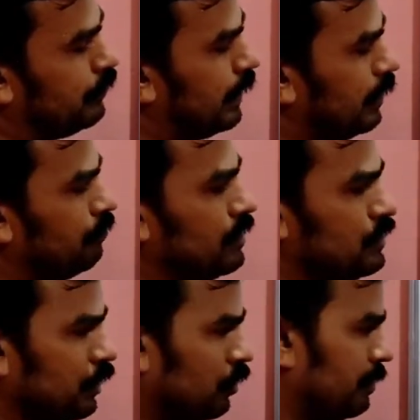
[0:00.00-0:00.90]
tan inverse
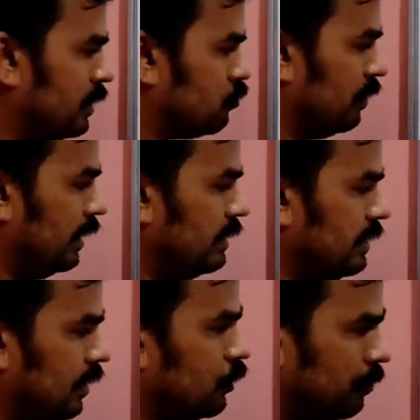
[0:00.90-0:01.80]
0 minus
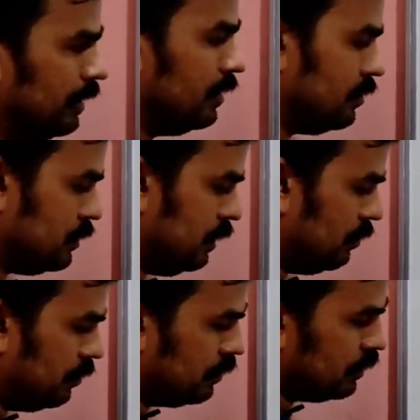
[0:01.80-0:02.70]
180, not omega equal to 0.